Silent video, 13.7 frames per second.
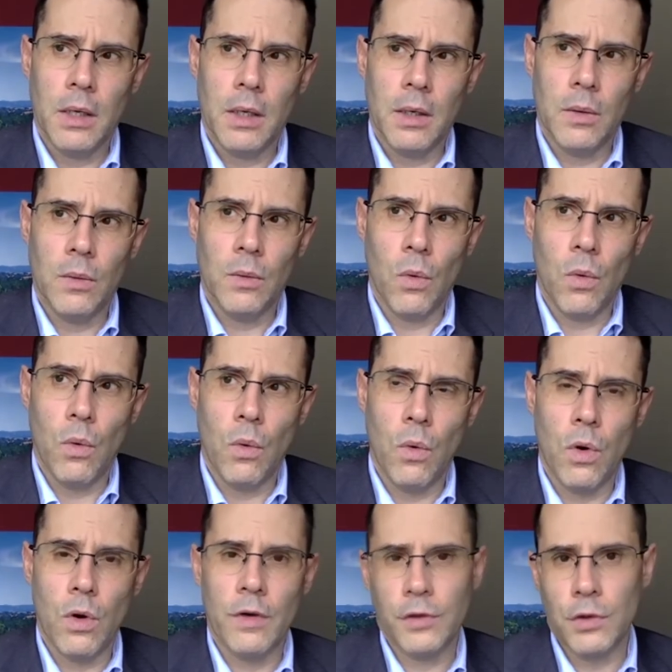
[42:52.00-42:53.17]

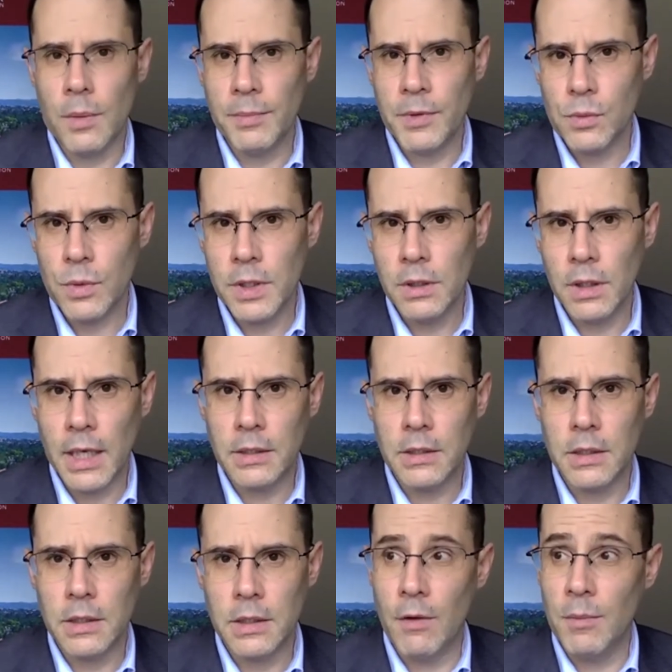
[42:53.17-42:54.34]
or if Trump is
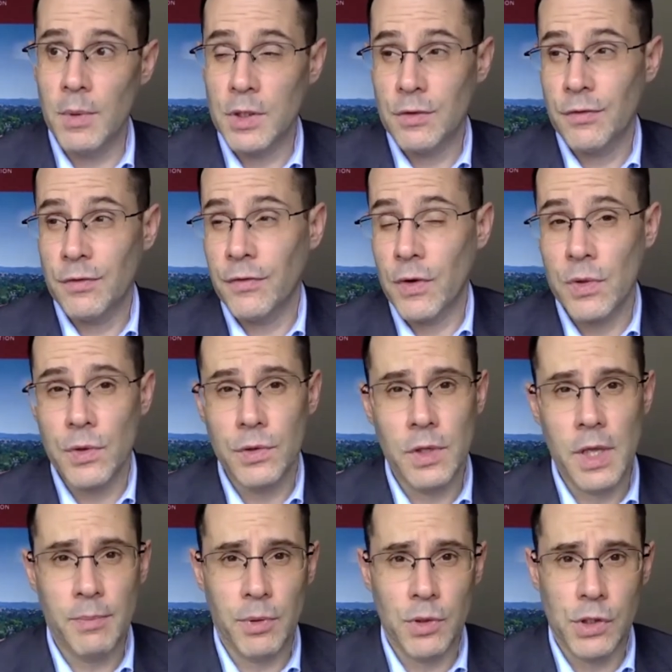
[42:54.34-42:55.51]
reelected, how much further do they
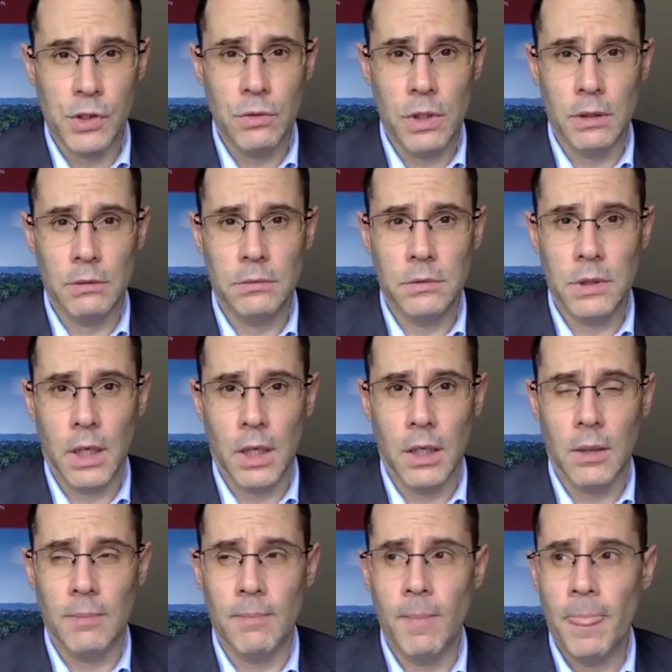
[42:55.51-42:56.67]
pursue it?
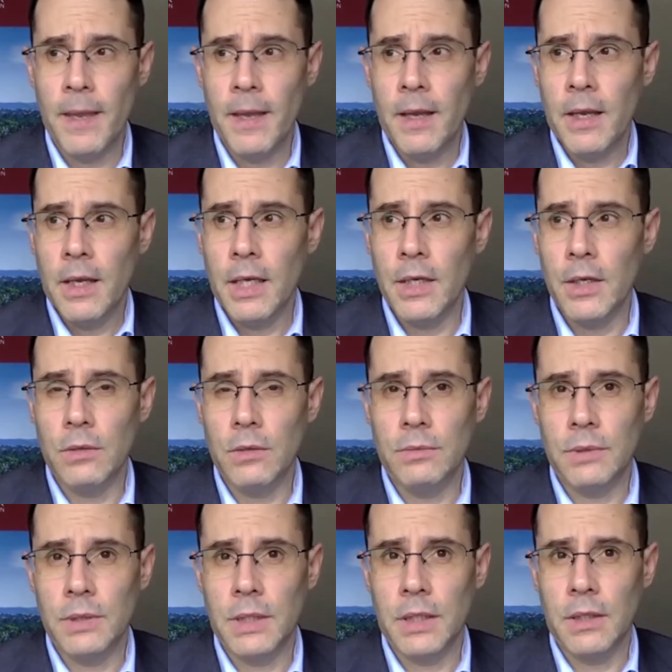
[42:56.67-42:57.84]

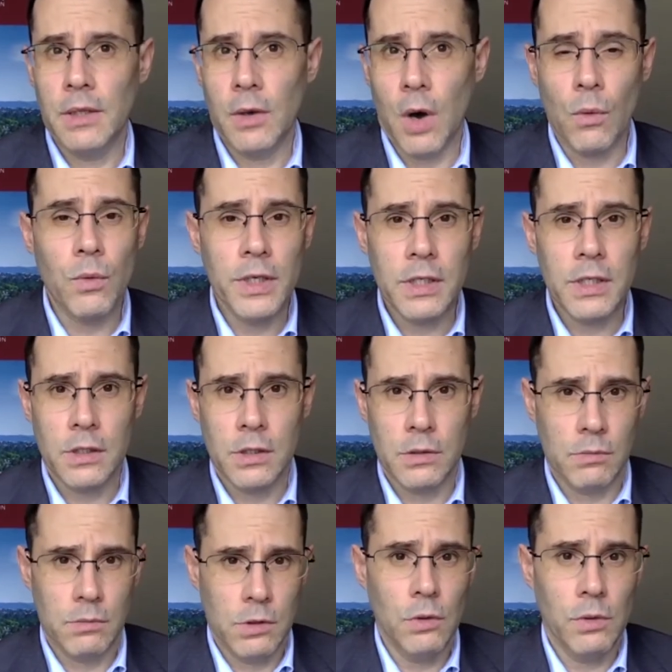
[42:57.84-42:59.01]
There are risks
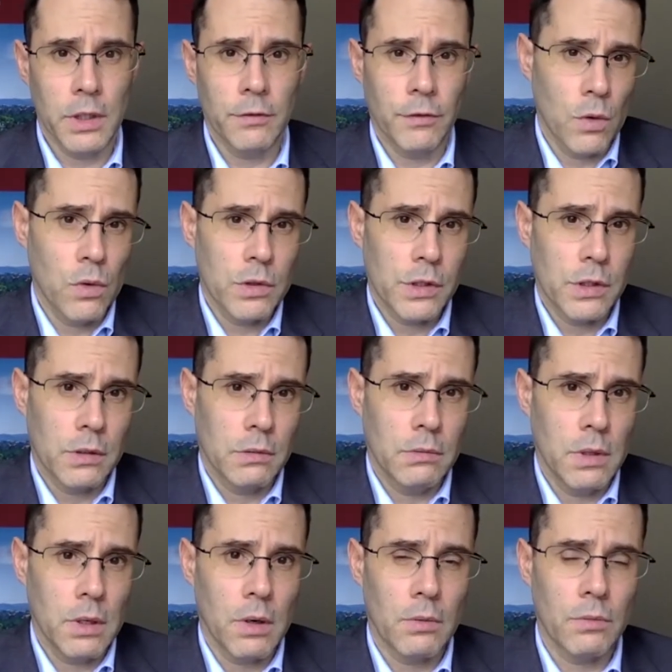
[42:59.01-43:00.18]
to it. Of course,
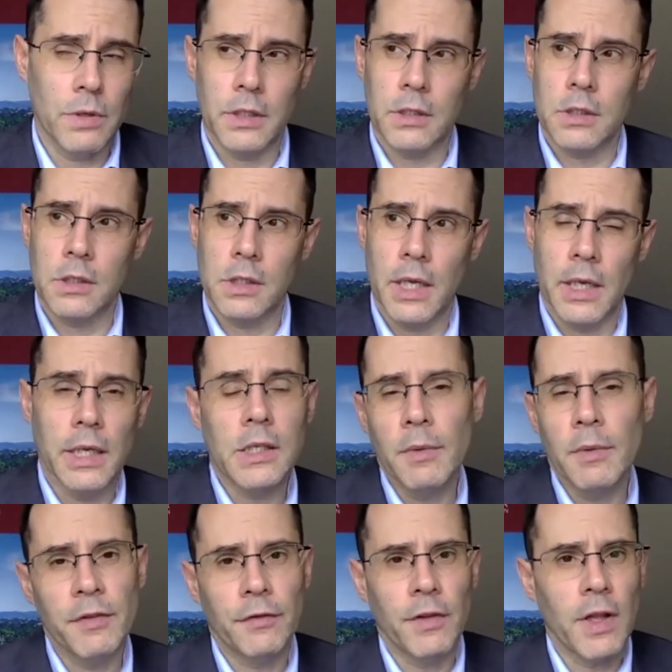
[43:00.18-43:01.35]
there are risks, and some
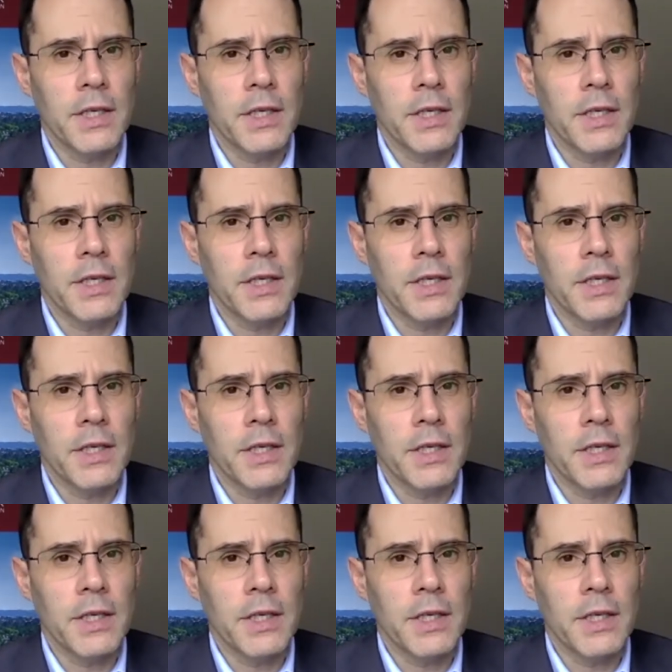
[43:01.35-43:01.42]
of it flies